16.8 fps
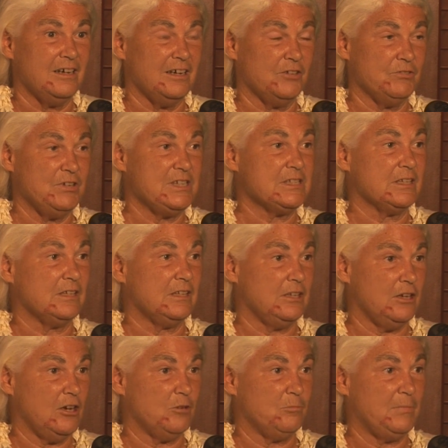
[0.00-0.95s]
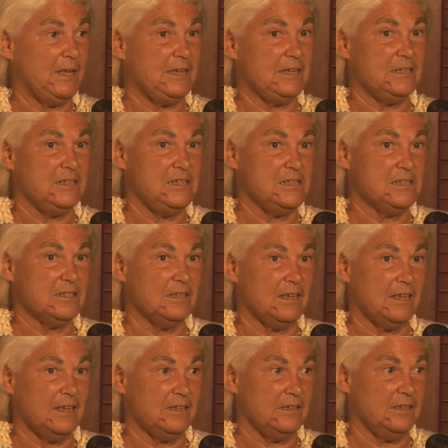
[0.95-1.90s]
recently on manganese
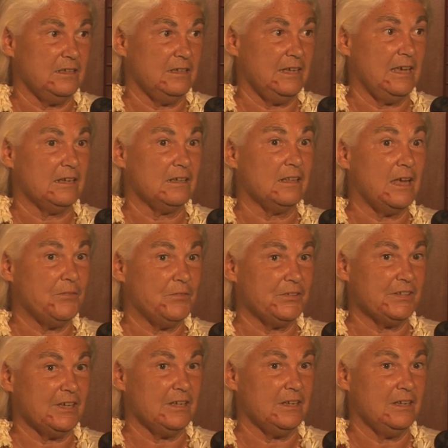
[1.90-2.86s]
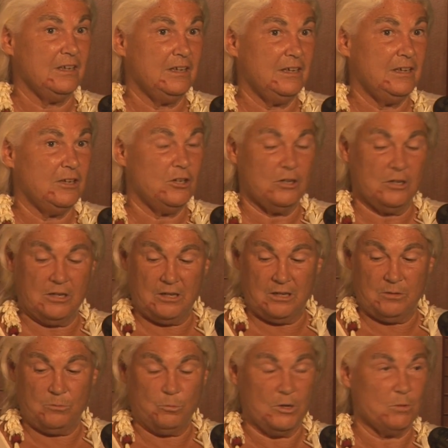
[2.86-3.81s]
and glyphosate,
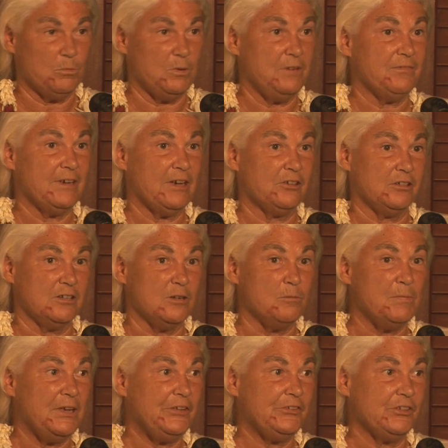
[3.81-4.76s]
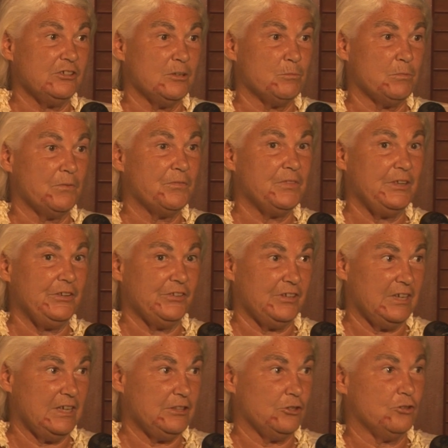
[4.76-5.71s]
where we found an amazing number of things,
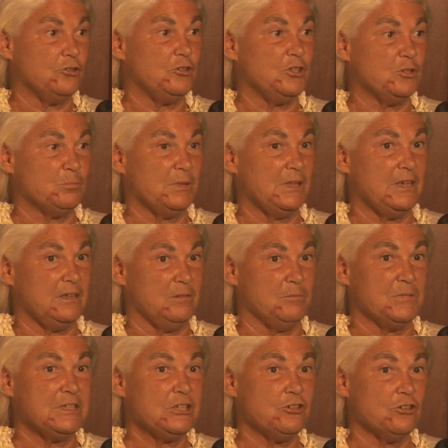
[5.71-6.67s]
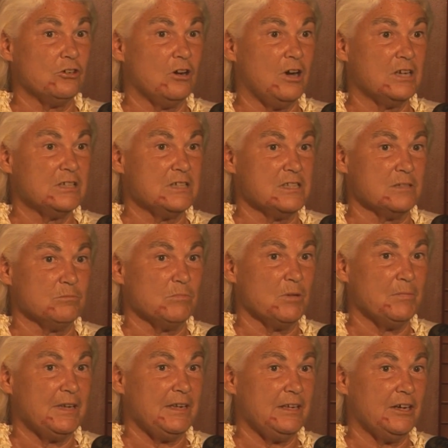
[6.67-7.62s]
again, that could explain, in particular, autism,
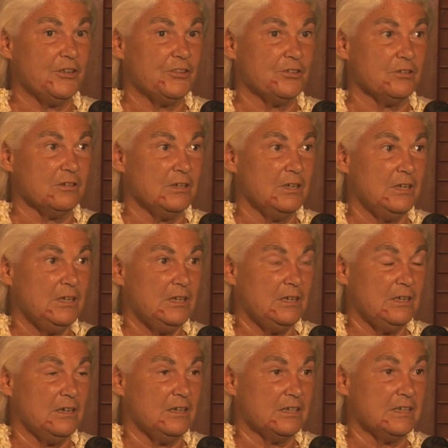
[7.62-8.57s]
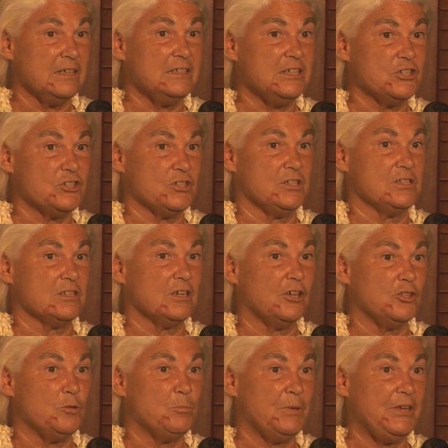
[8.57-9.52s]
but many other conditions
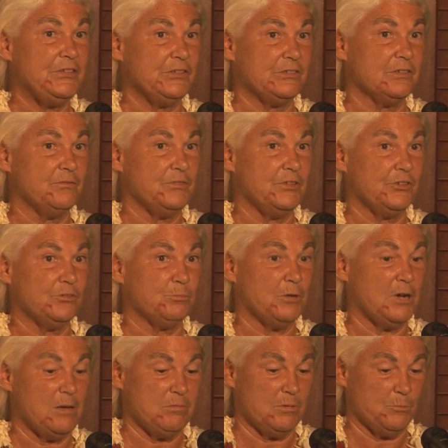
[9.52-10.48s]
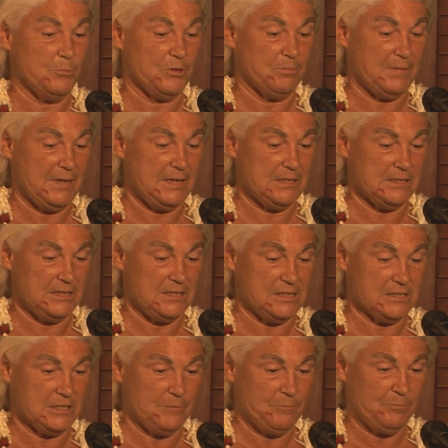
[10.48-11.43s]
on the basis of this problem with
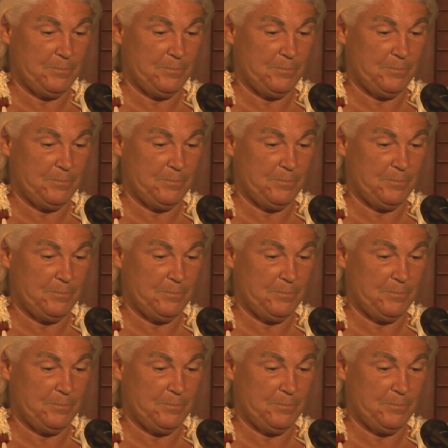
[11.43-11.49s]
manganese.